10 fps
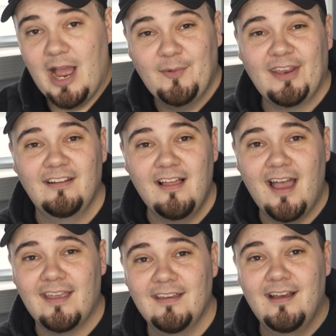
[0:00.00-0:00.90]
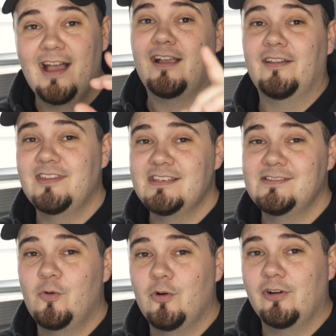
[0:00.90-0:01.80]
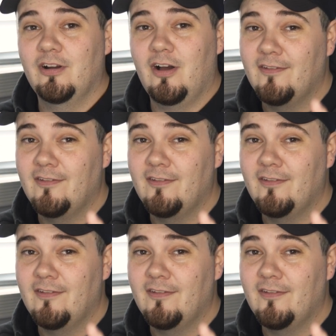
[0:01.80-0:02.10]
I'm not gonna lie, I got this order